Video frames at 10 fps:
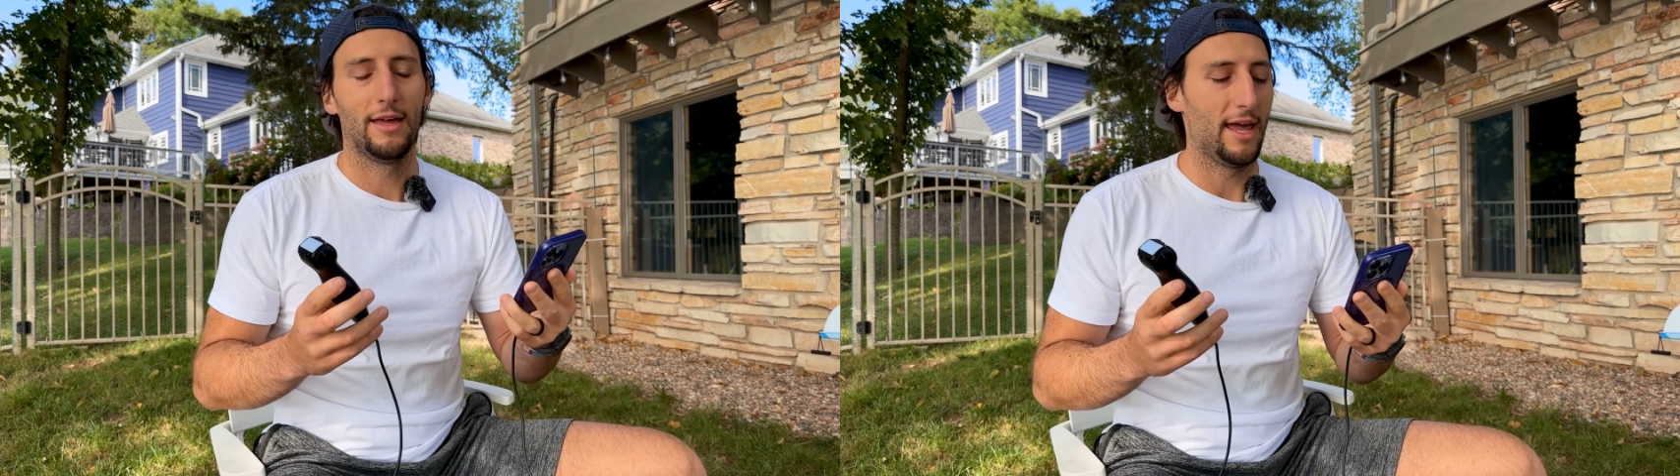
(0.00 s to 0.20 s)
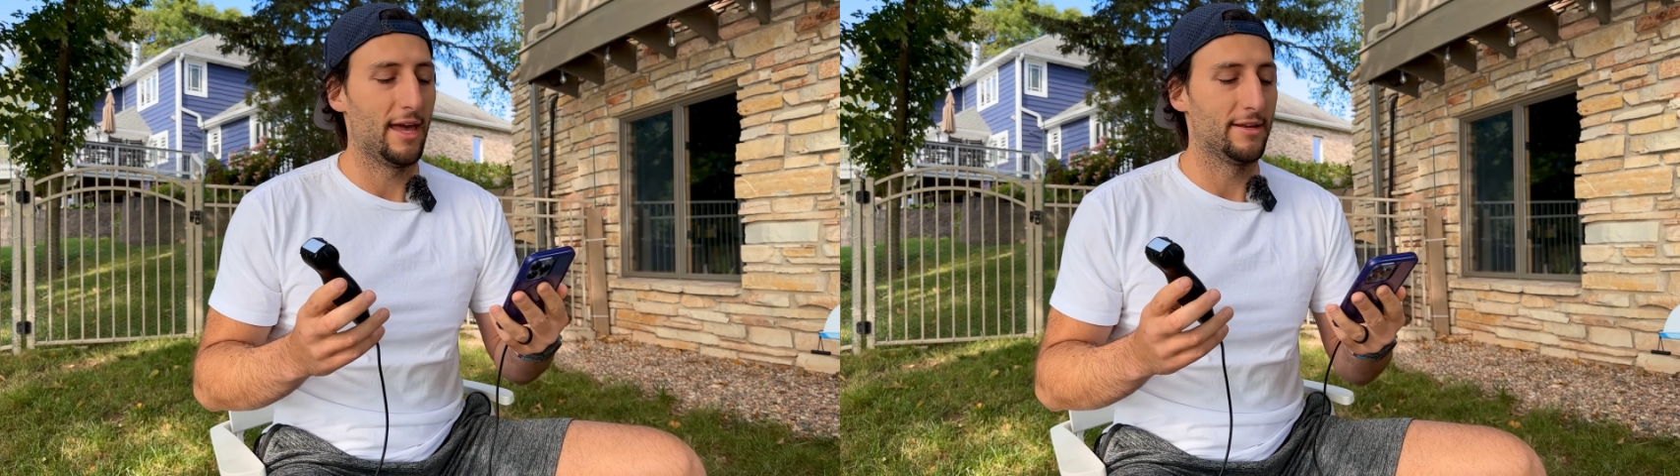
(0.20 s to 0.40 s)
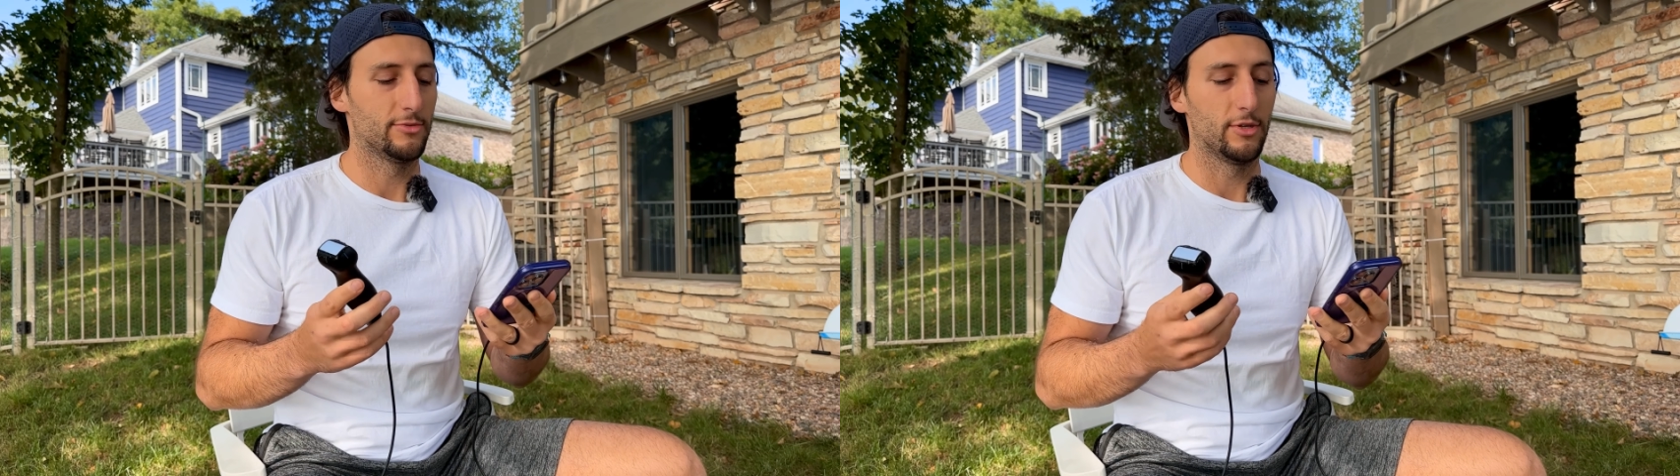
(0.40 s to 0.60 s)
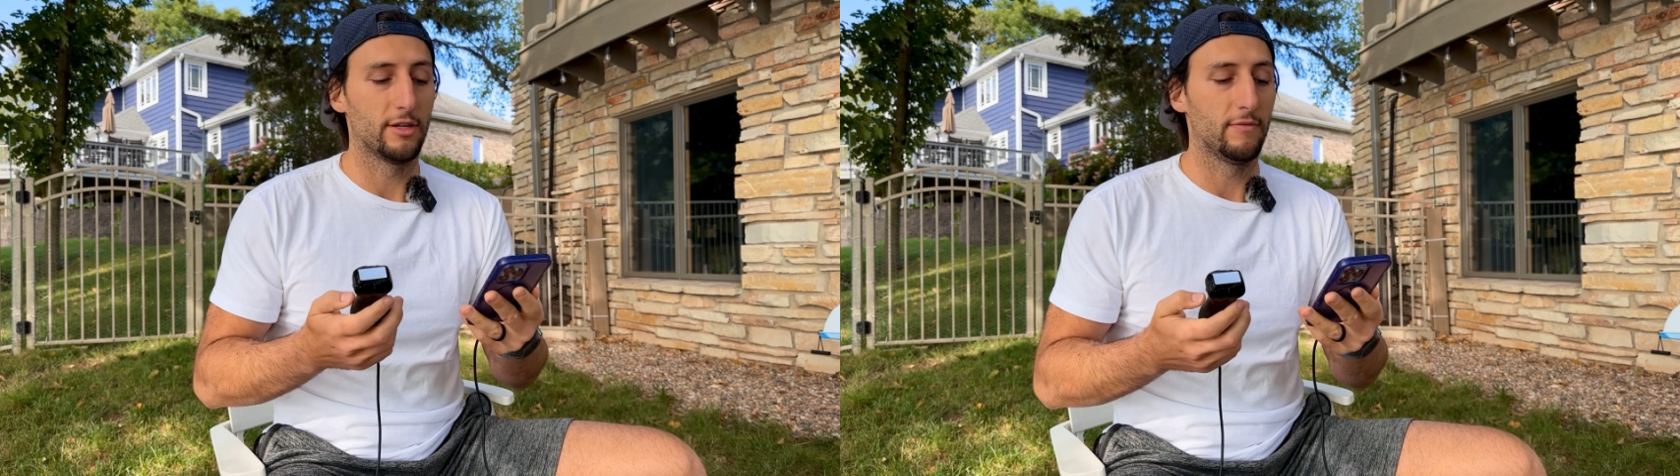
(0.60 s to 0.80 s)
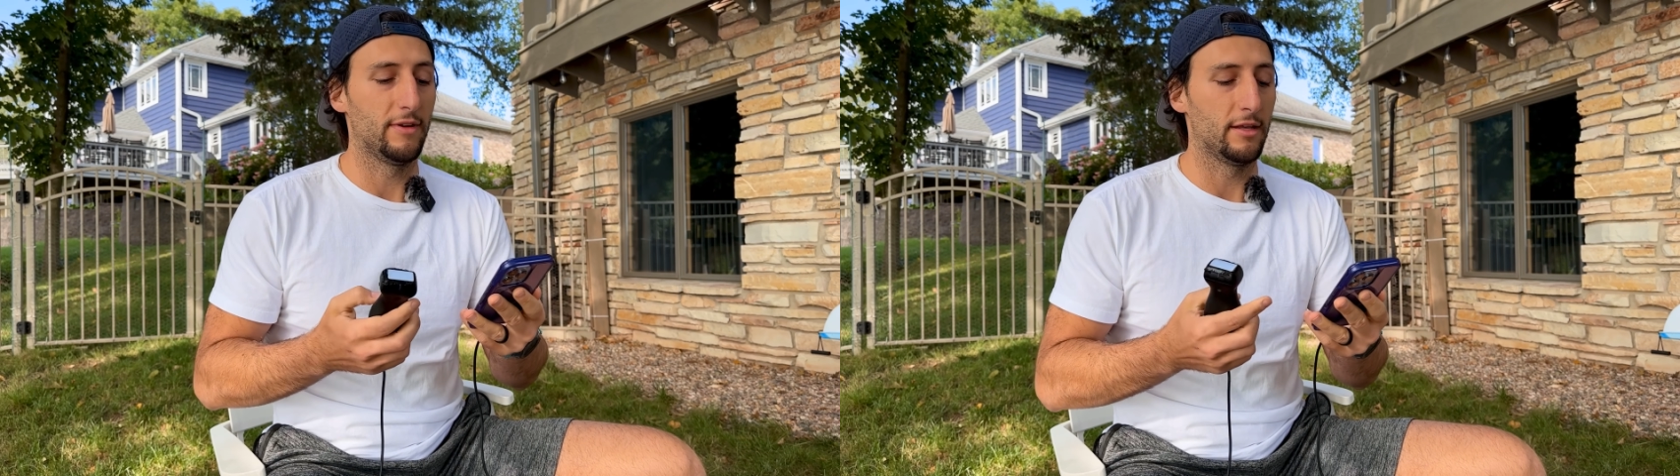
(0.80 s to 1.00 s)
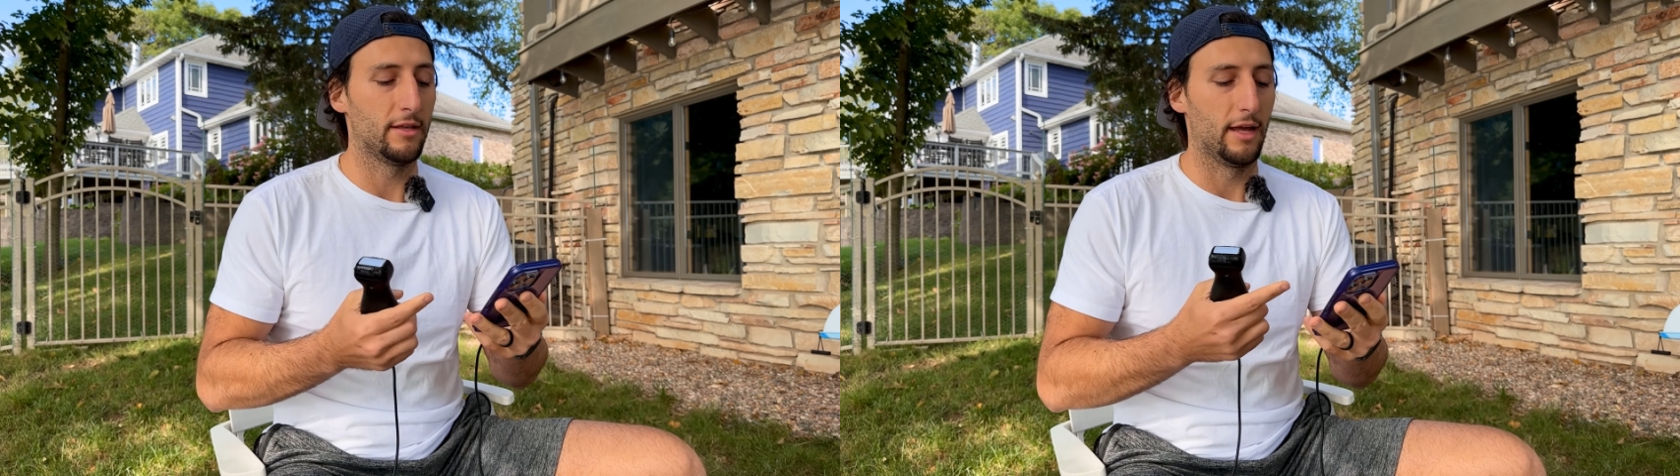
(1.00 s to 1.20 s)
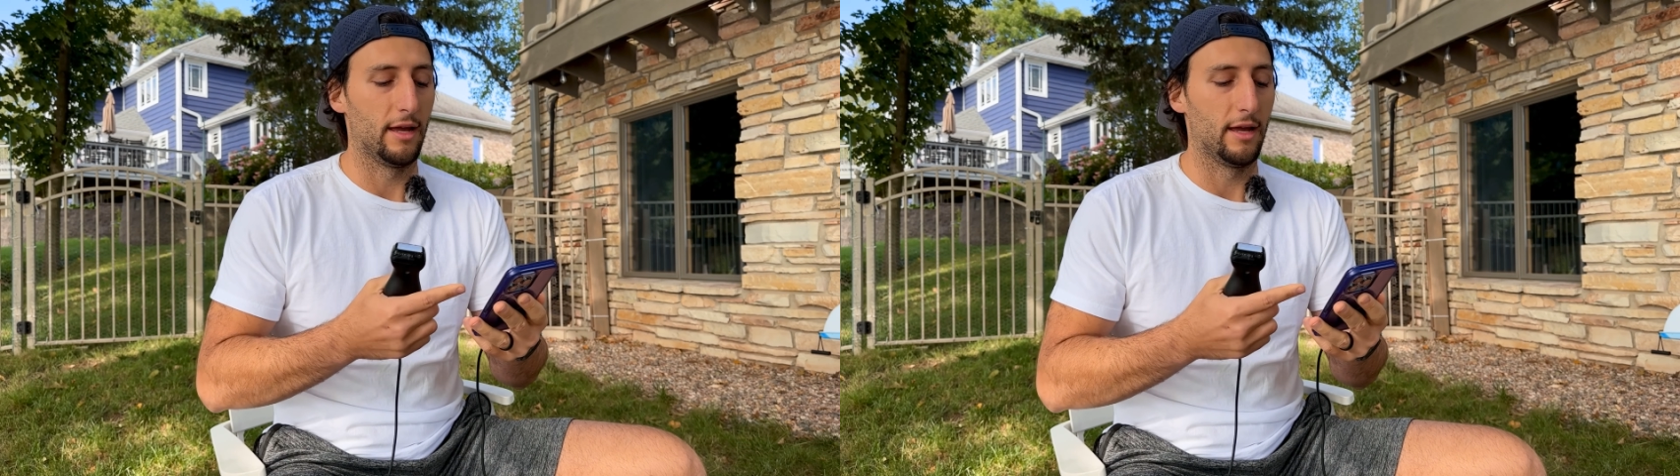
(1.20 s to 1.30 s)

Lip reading: and it's really convenient.